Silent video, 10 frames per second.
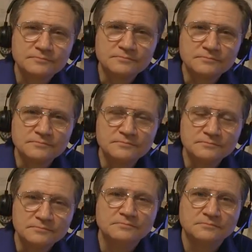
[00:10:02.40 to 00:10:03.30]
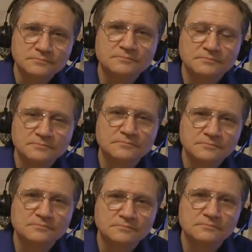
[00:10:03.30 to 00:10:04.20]

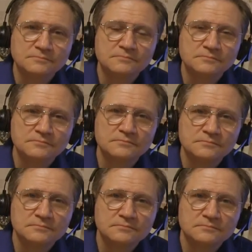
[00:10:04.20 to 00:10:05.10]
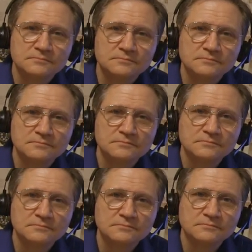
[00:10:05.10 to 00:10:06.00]

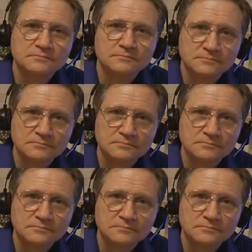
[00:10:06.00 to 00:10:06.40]
This person isn't speaking.